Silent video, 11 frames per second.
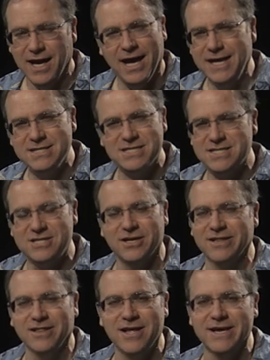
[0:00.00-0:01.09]
I just
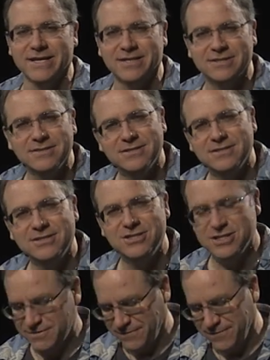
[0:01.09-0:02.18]
started lying,
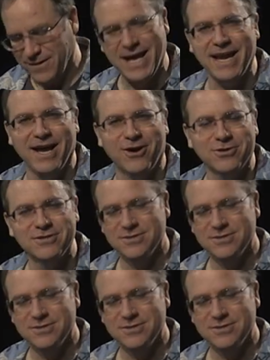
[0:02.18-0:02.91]
just flat out.